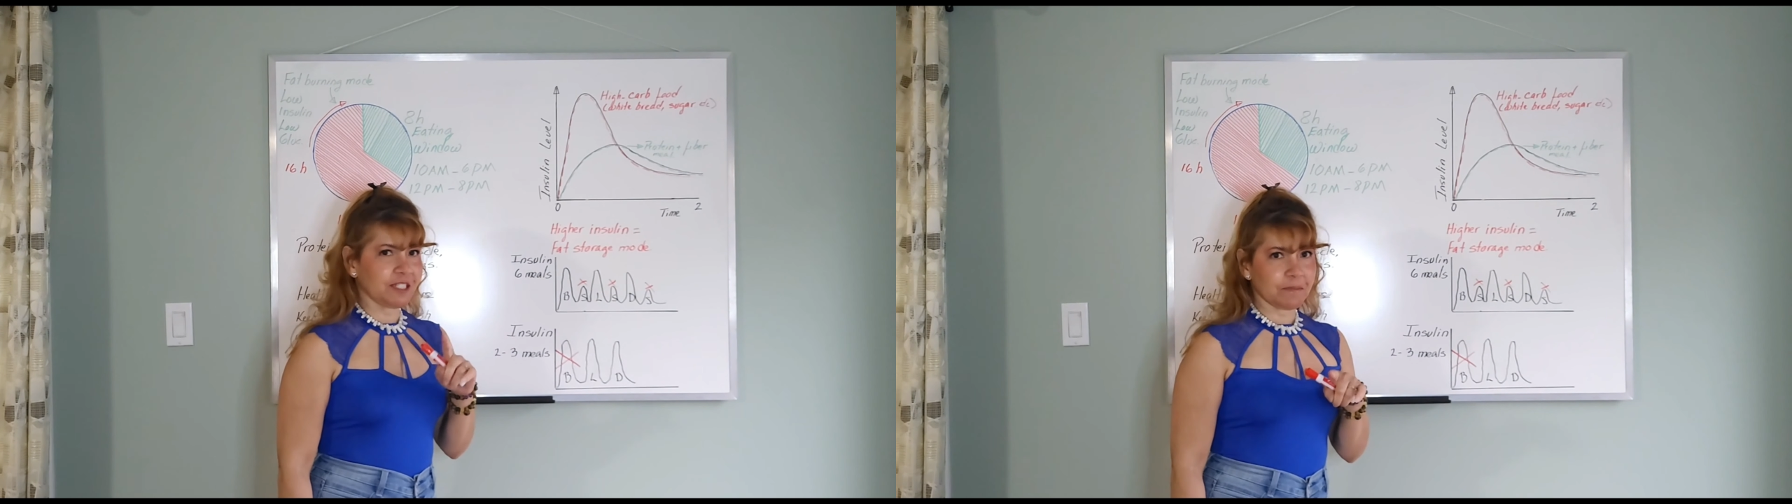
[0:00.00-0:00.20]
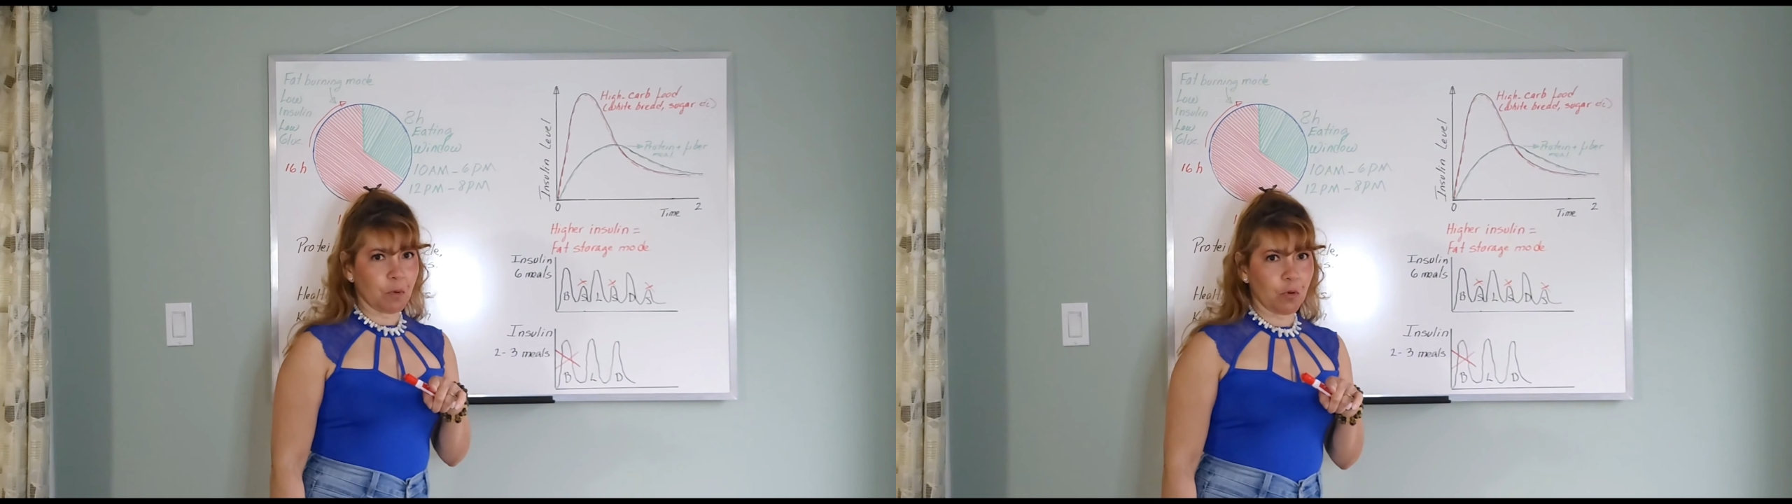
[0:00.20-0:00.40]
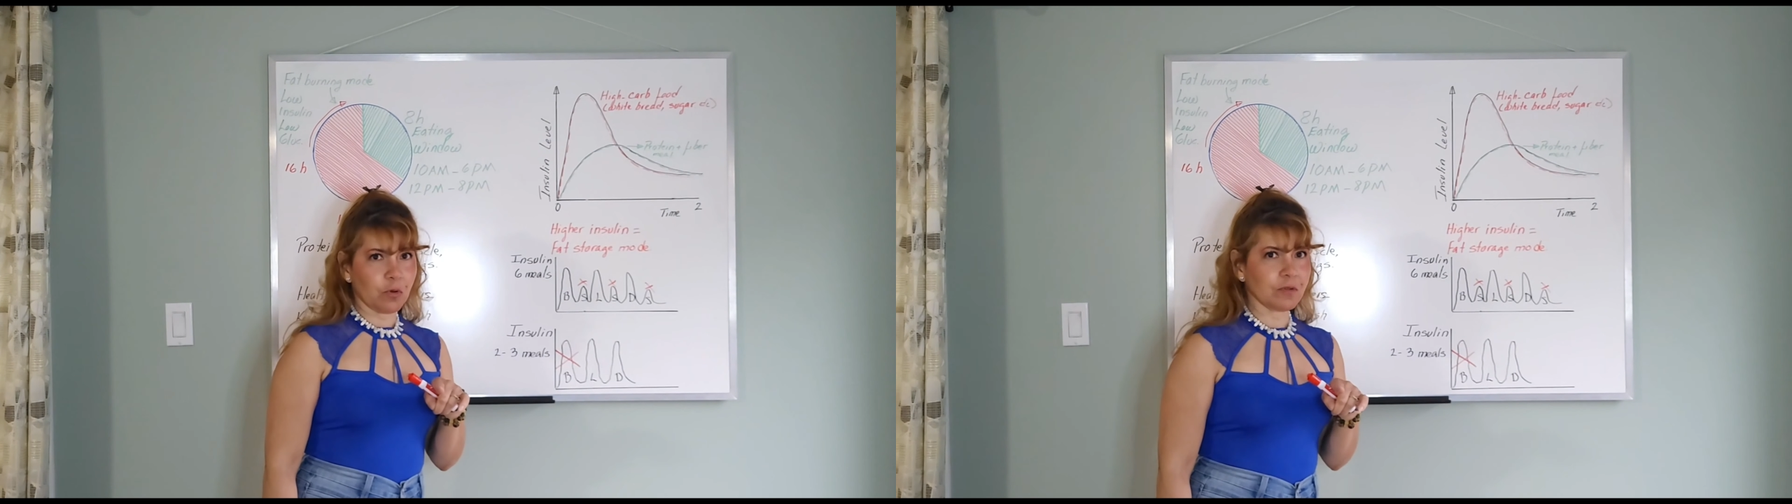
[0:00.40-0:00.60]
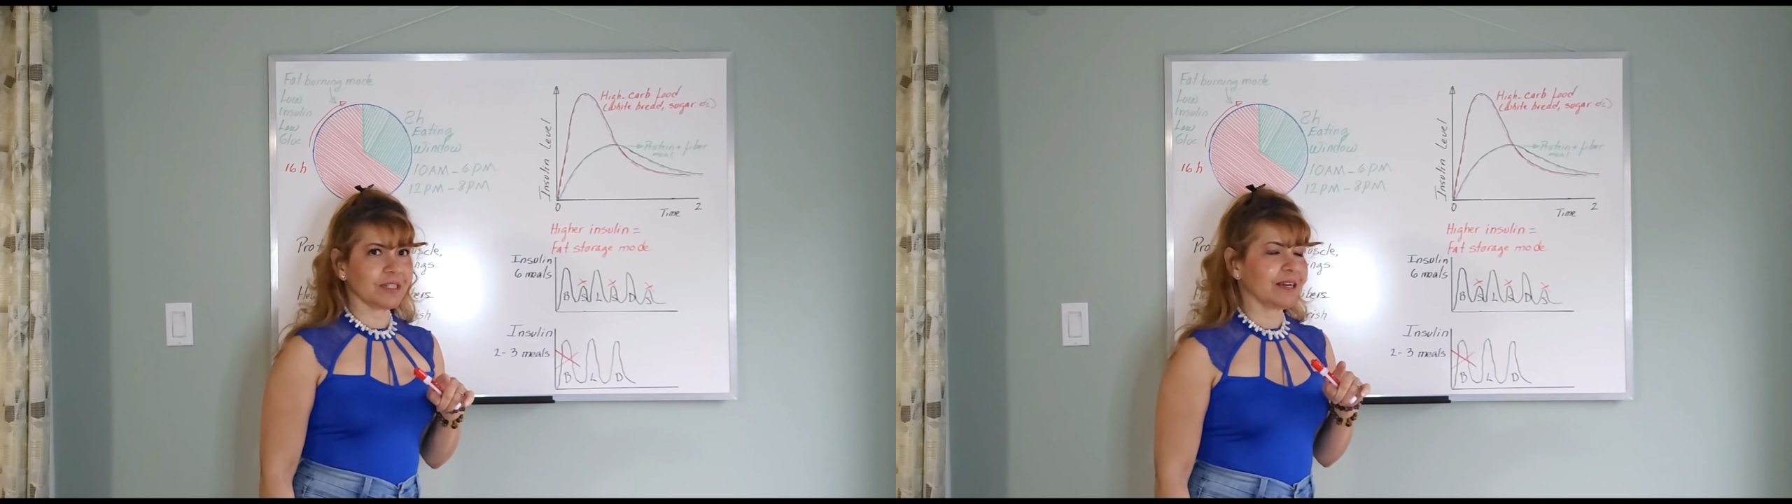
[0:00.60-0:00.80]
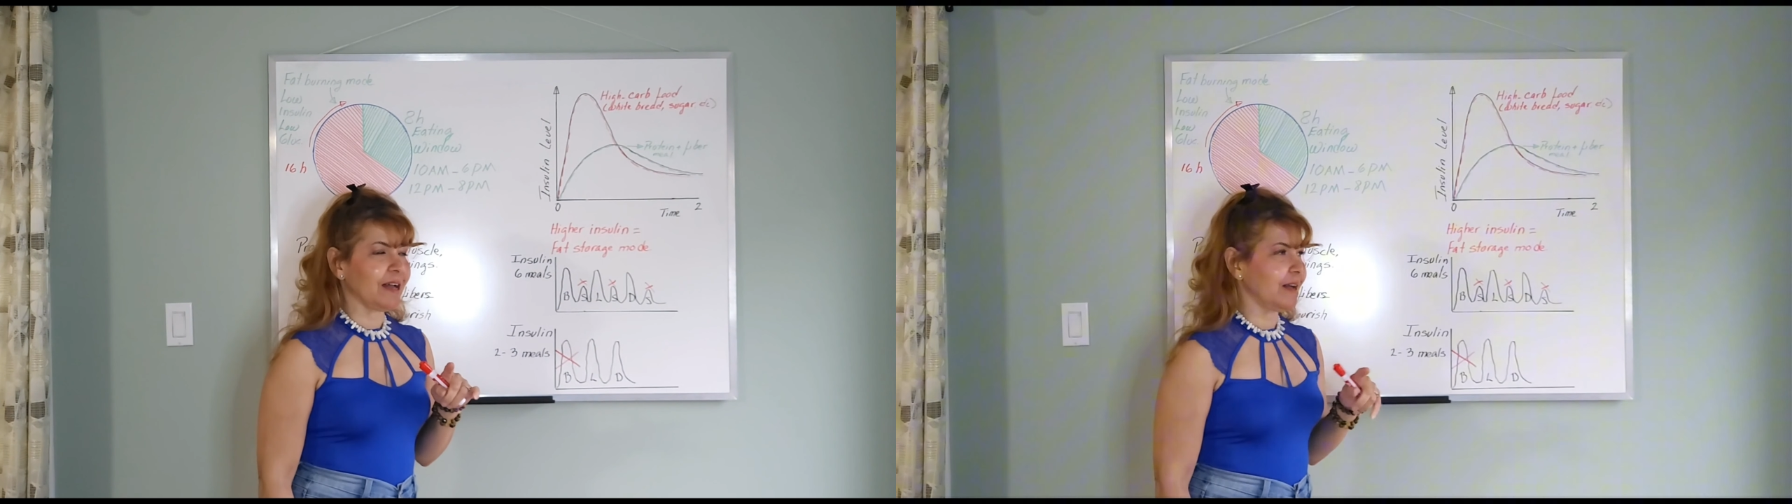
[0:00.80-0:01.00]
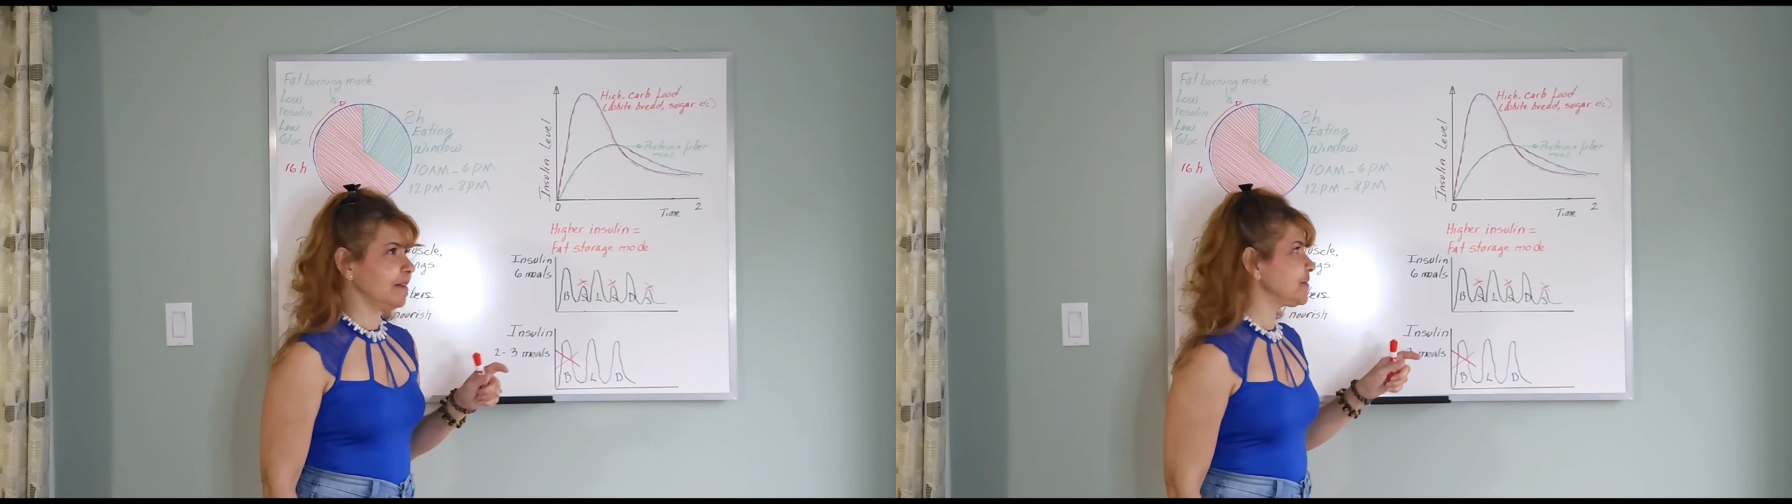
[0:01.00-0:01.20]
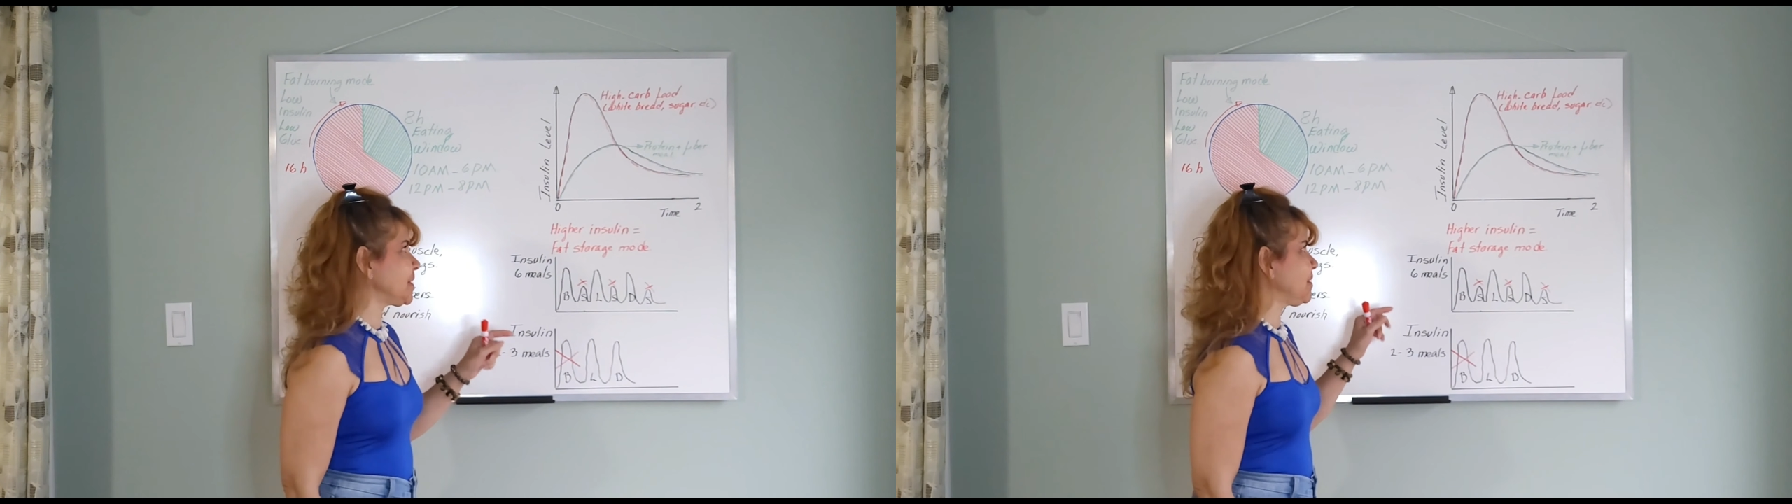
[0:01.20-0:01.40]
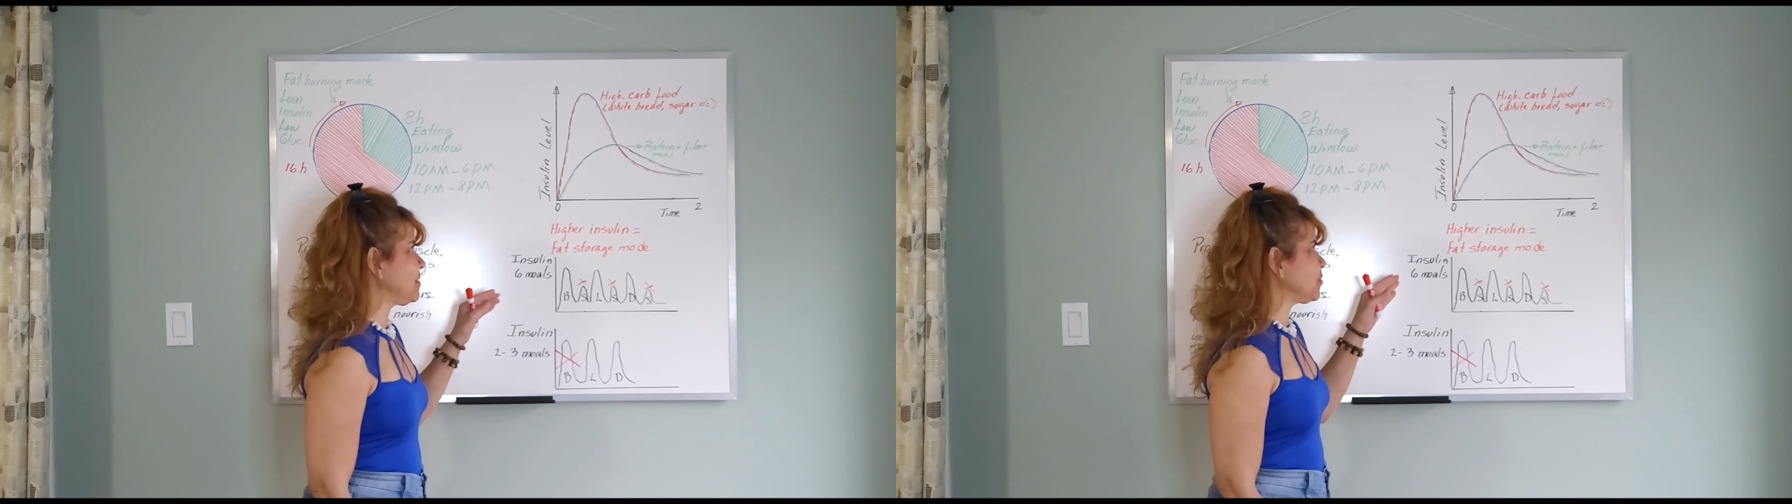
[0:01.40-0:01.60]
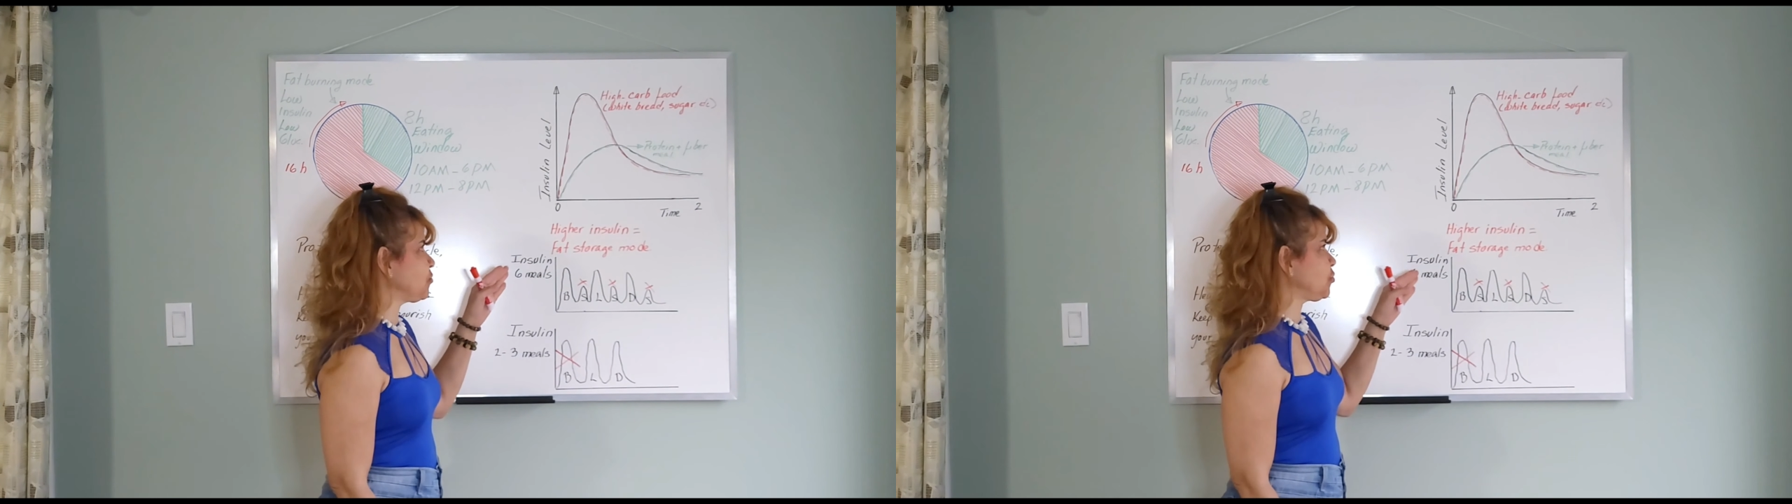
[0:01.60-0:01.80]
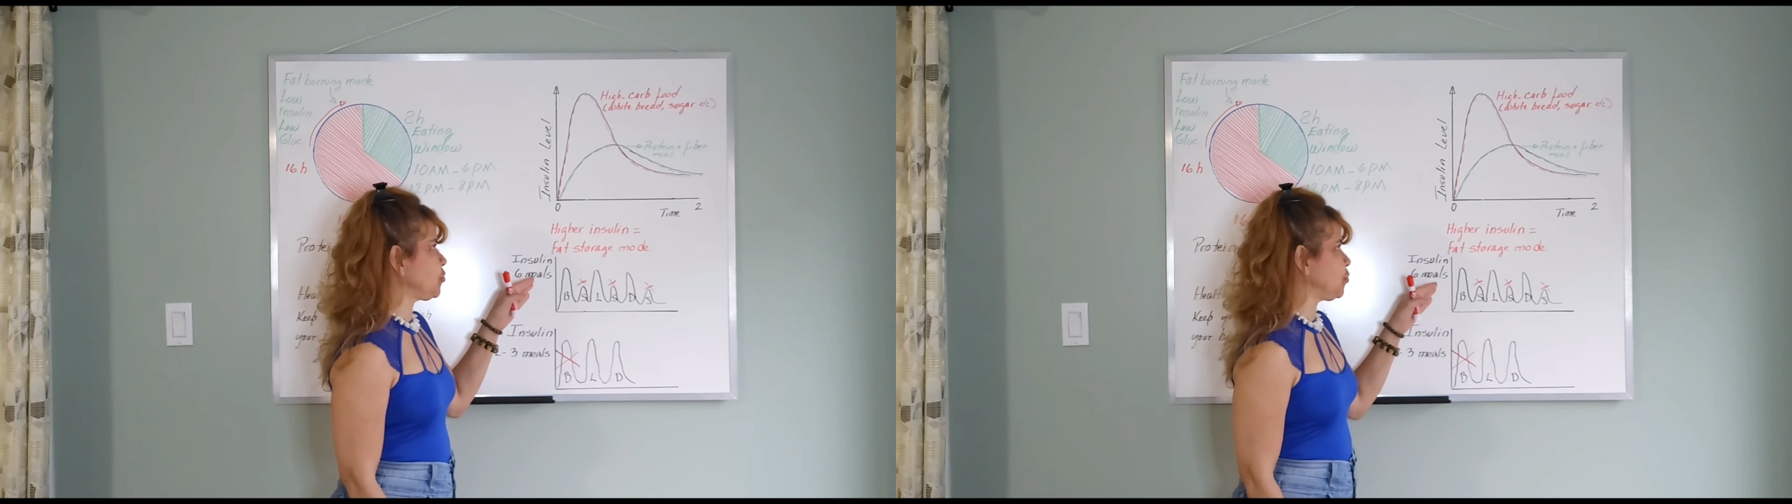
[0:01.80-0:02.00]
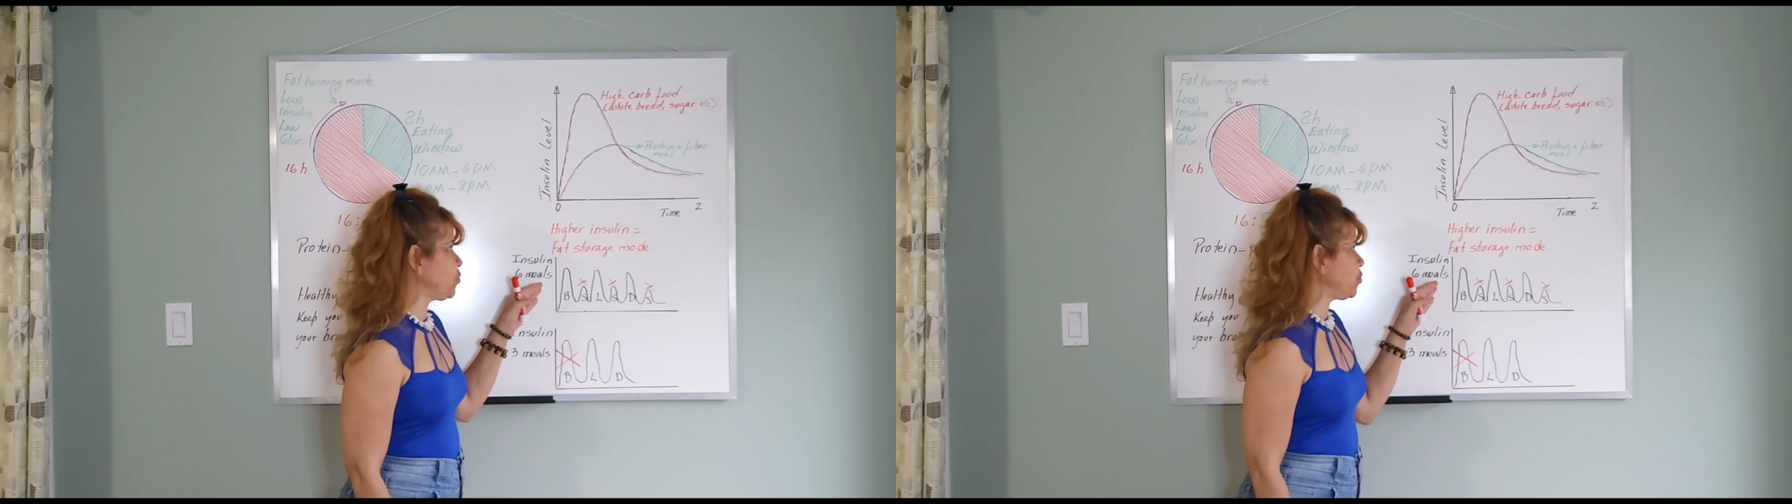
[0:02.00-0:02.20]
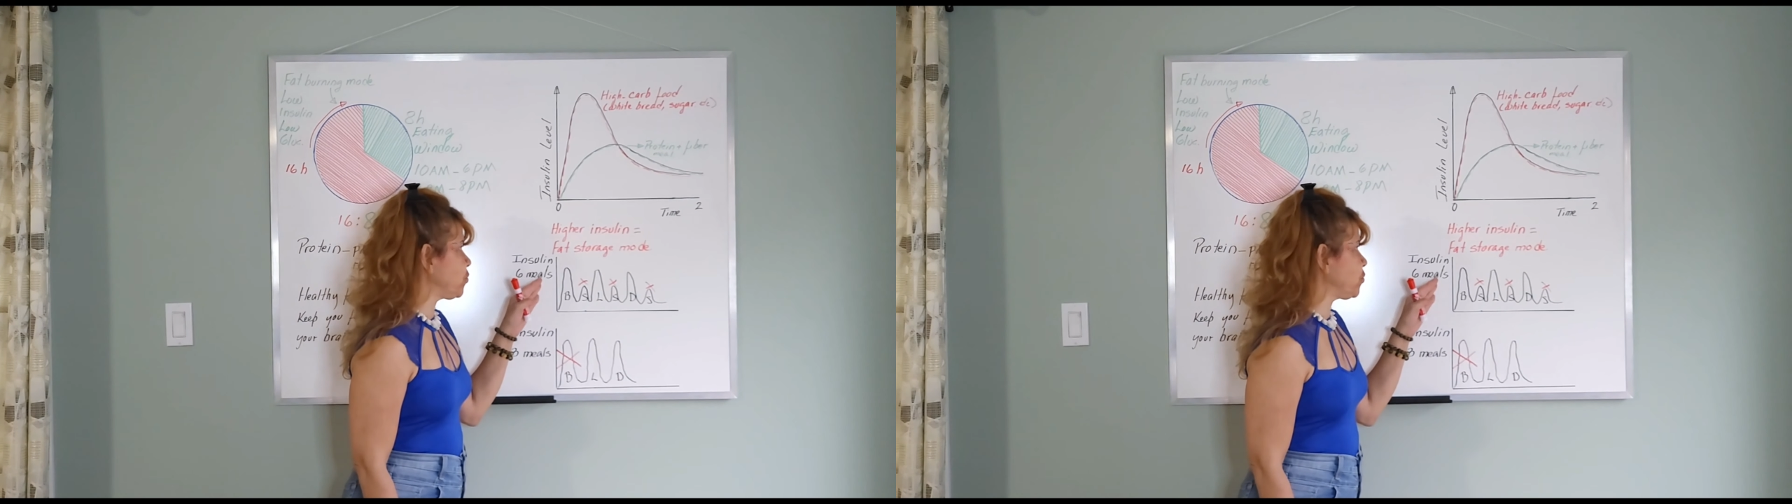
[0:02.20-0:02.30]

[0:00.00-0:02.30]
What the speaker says: small graphs here to show